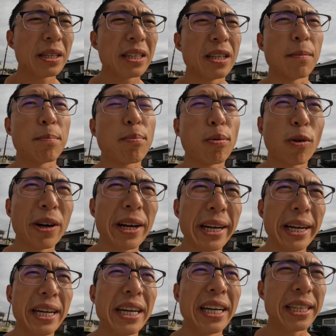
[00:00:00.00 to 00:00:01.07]
you know,
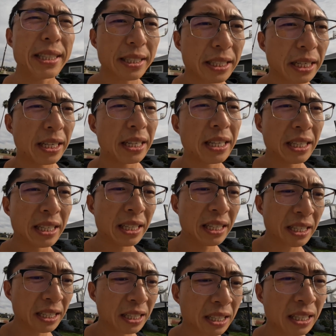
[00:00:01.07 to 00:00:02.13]
bridge,
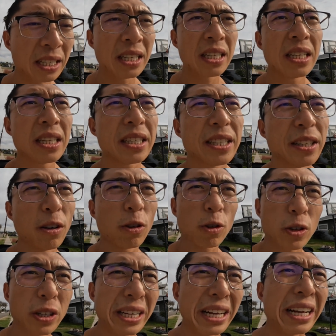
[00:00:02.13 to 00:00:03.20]
you
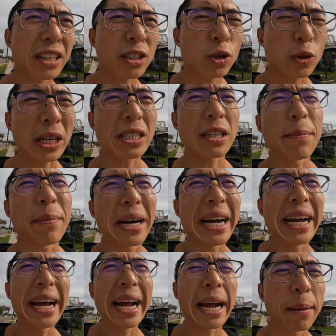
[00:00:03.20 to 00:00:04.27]
know, stretch on
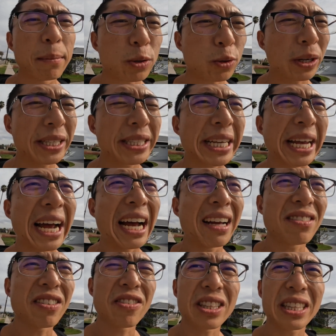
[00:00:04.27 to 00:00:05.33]
my hamstrings,
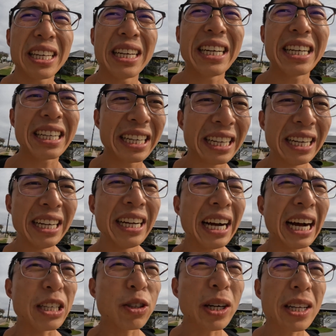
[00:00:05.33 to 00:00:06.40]
calves, everything.
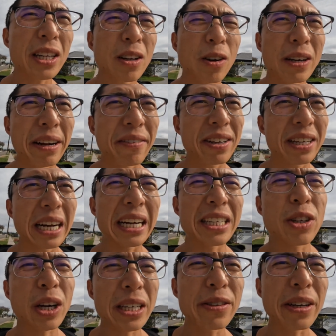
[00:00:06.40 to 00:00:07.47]
I try to
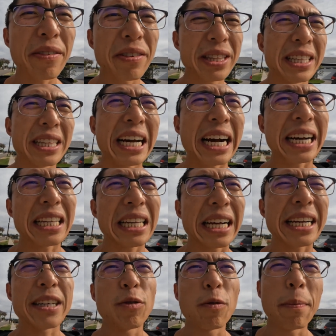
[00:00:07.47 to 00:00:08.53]
do everything that I
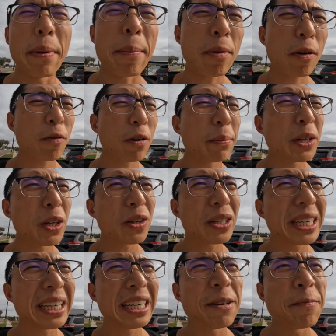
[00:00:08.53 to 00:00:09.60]
like could remember from
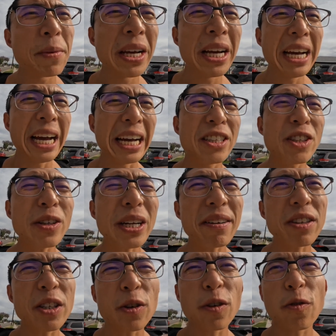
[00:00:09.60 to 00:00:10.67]
yoga. And you don't
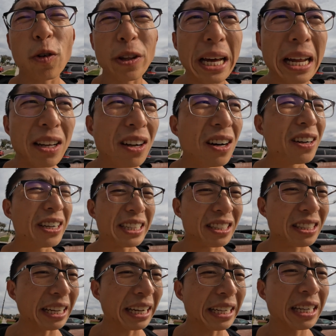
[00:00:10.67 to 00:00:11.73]
have to do it for that long.
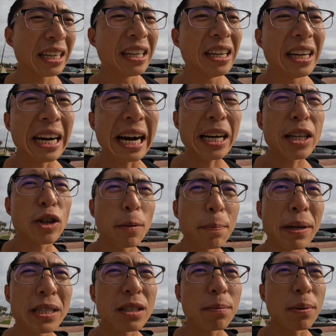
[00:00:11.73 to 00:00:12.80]
It's like, I could do a
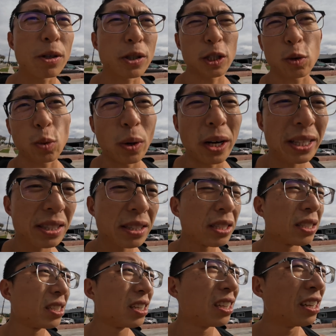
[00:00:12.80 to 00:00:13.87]
pigeon pose just
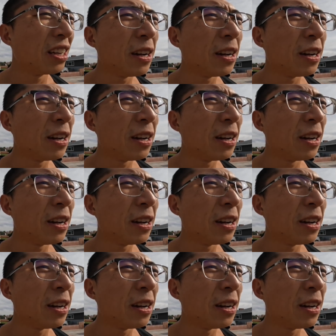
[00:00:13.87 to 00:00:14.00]
once.